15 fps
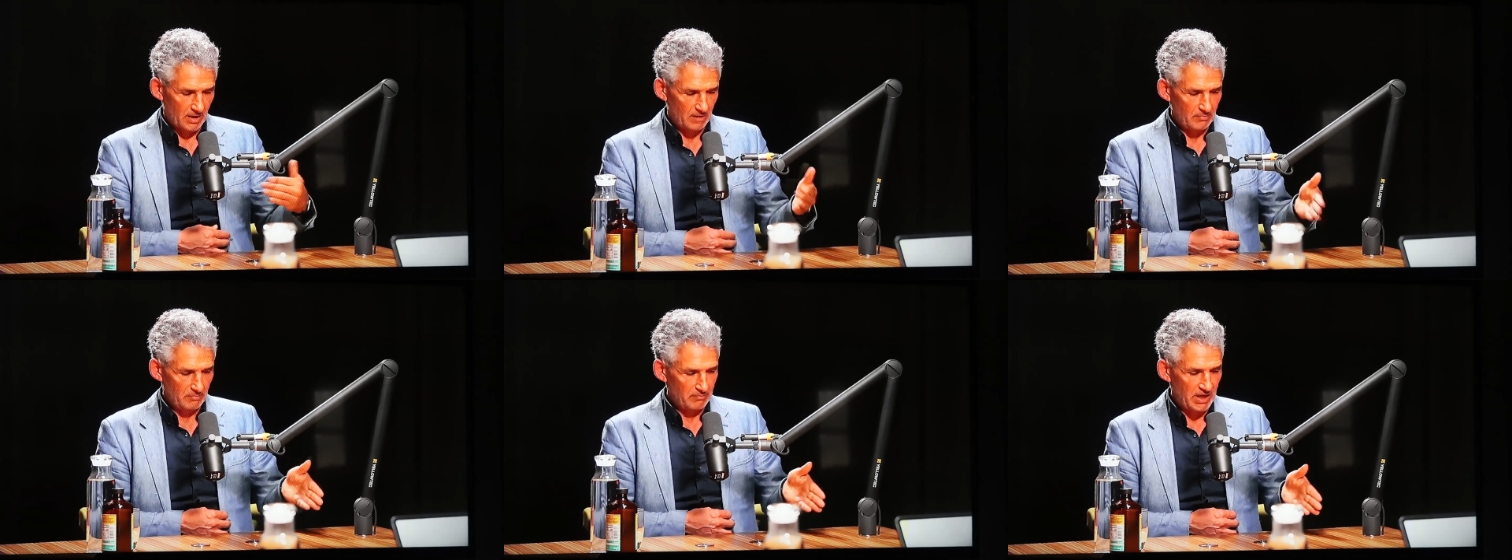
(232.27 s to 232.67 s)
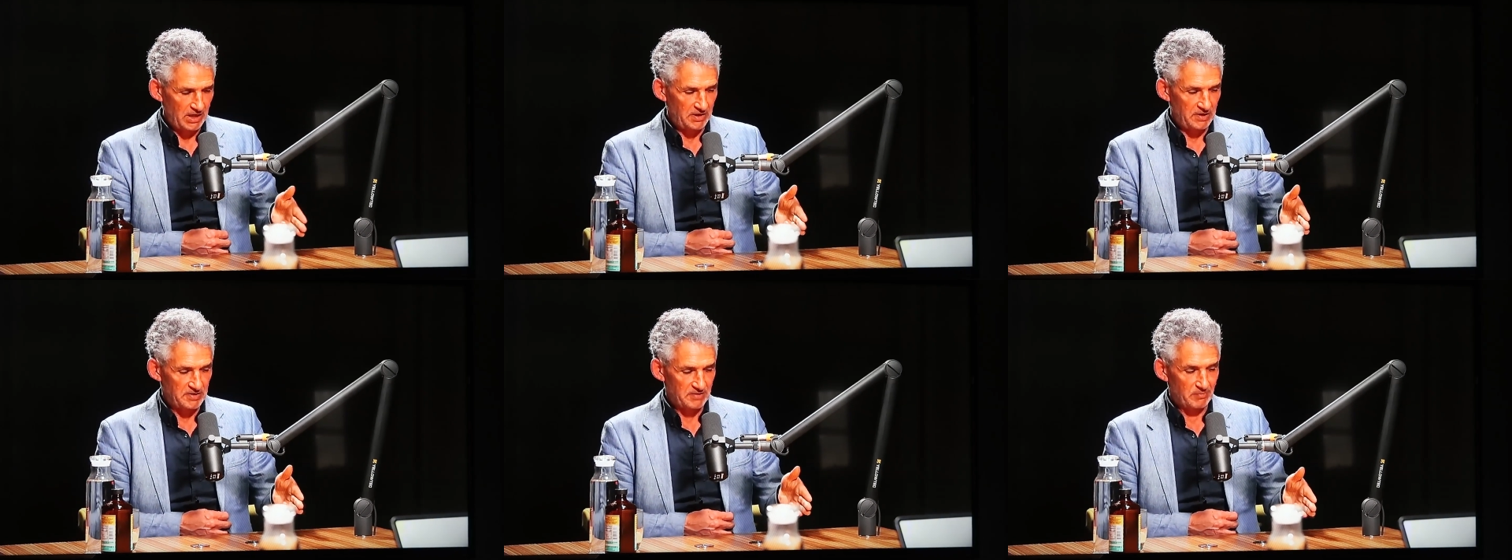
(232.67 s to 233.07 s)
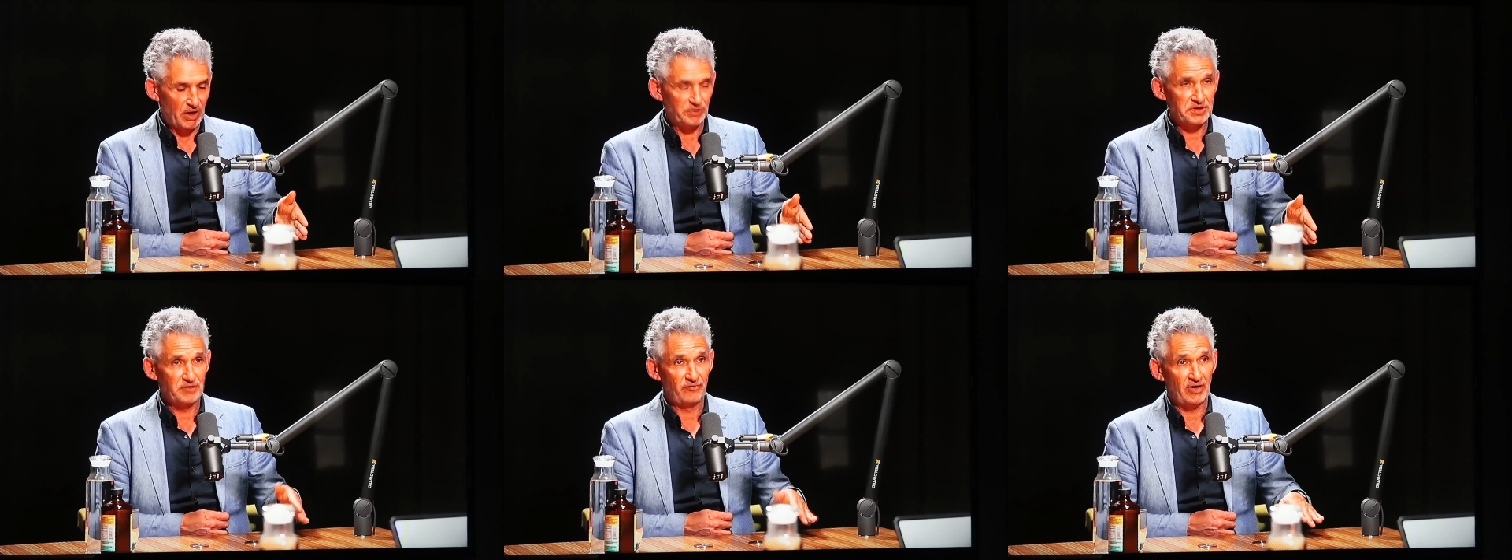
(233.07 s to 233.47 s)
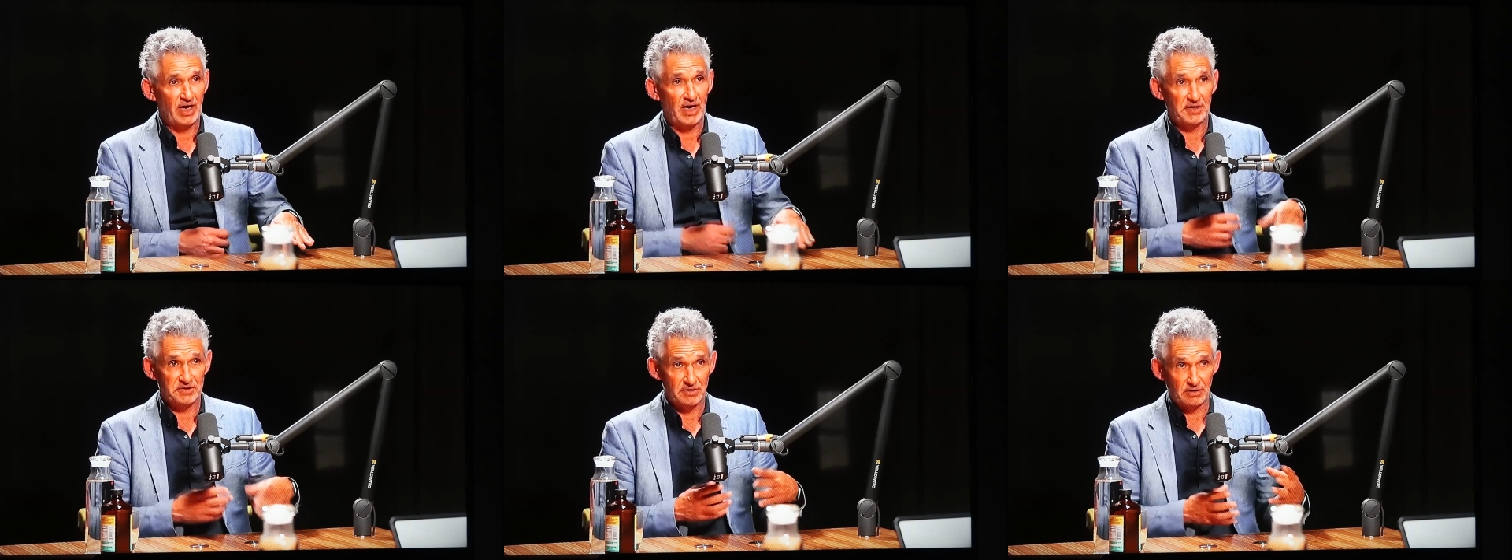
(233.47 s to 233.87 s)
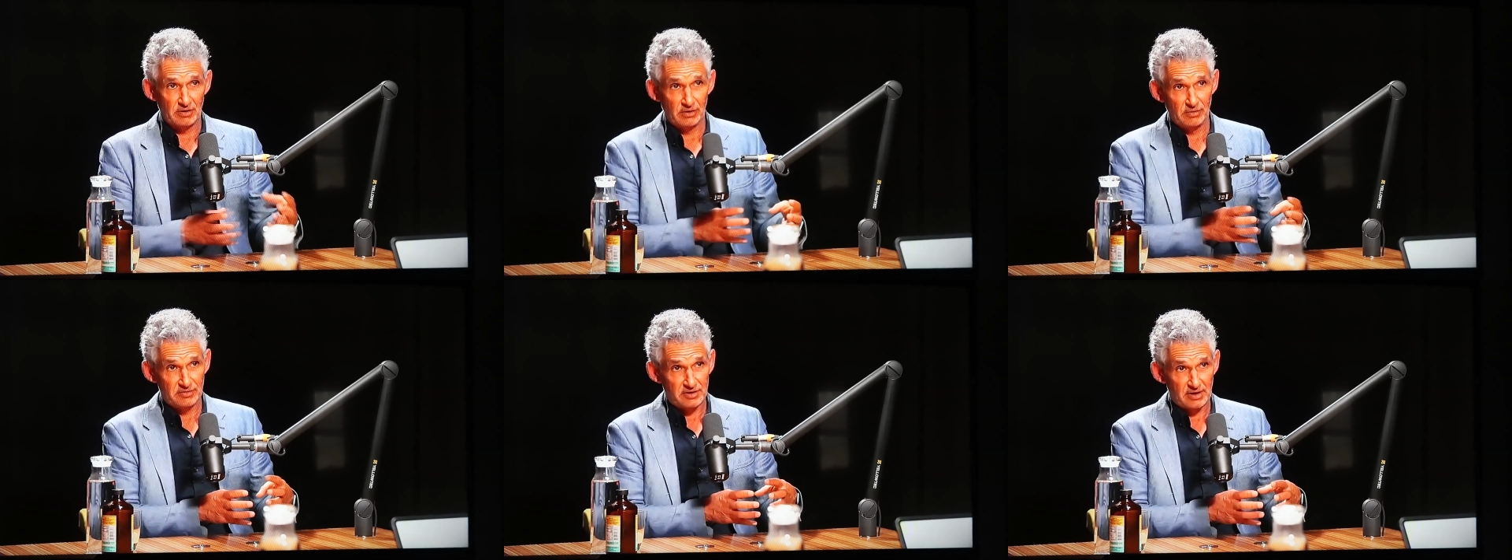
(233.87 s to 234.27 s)
many of these emulsifiers that
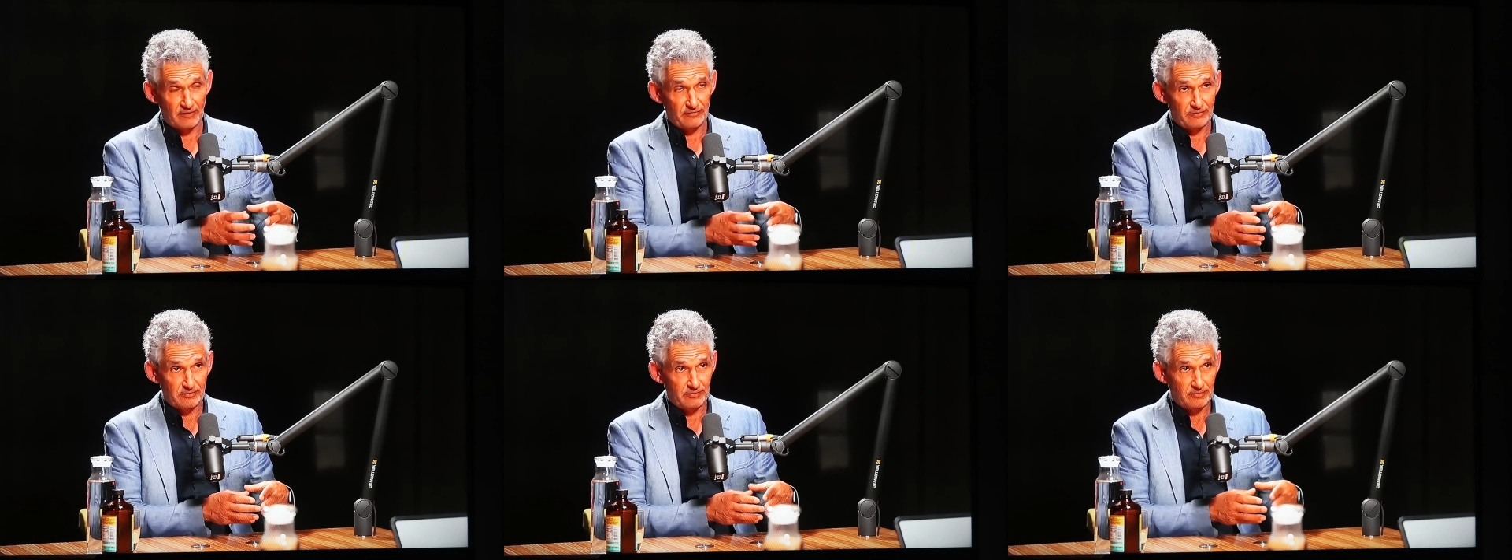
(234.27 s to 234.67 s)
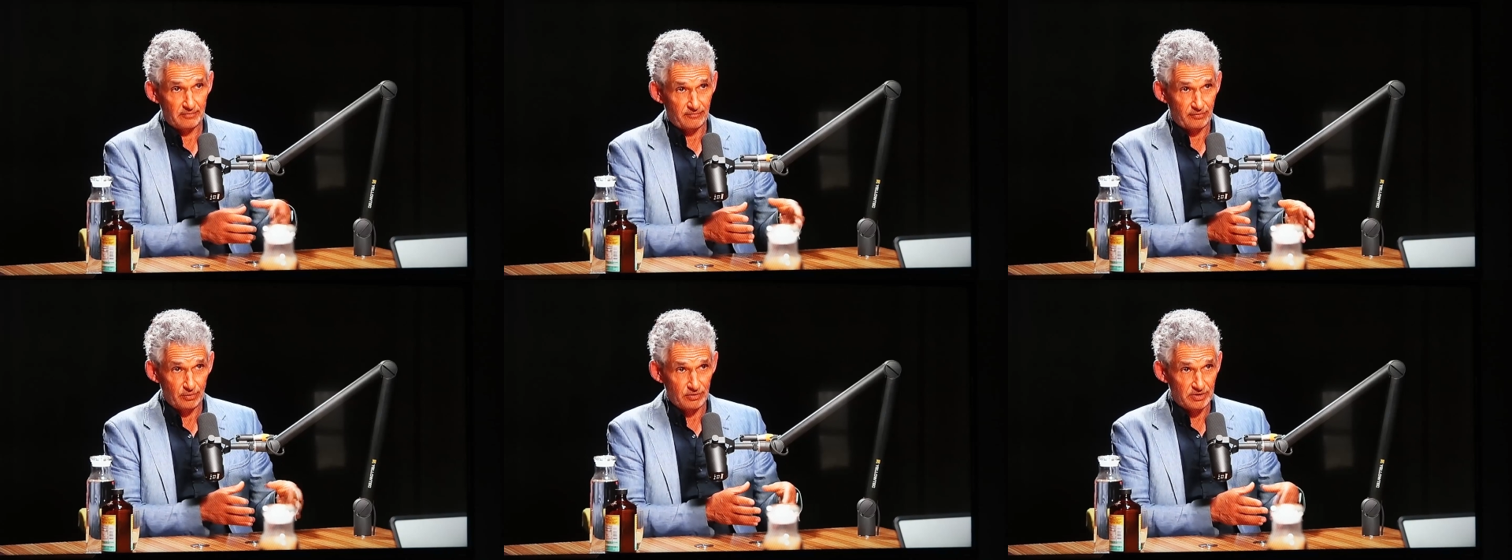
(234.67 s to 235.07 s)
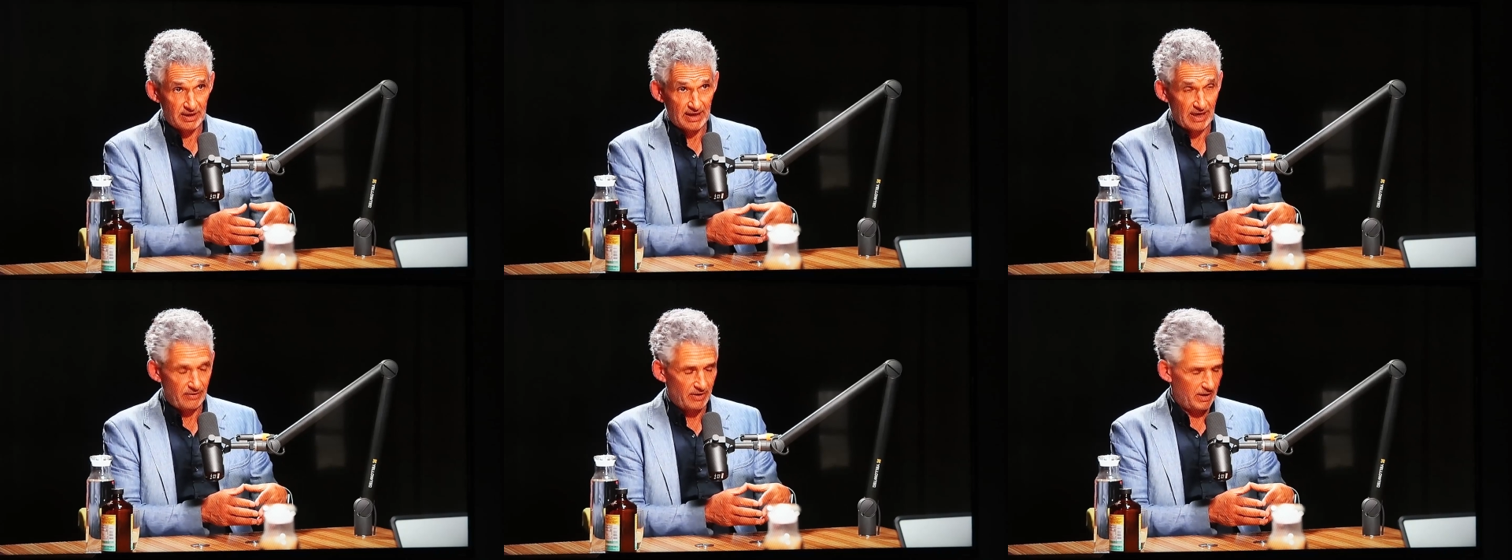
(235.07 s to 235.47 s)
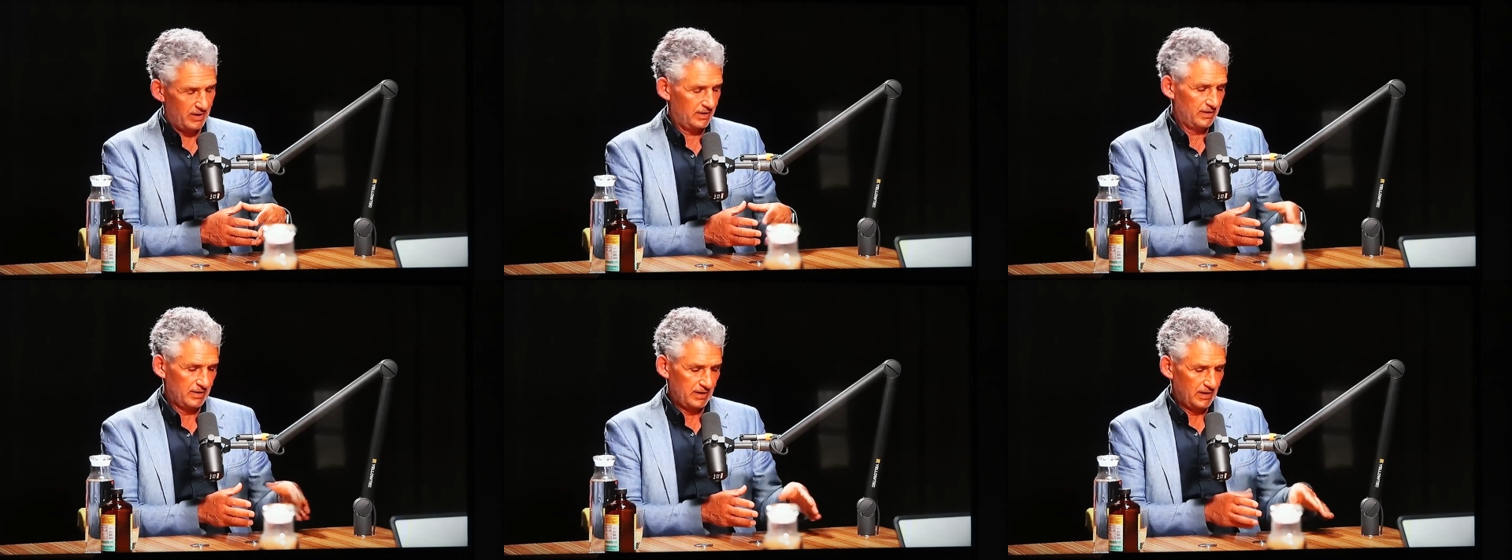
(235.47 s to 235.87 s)
glue stuffed food together,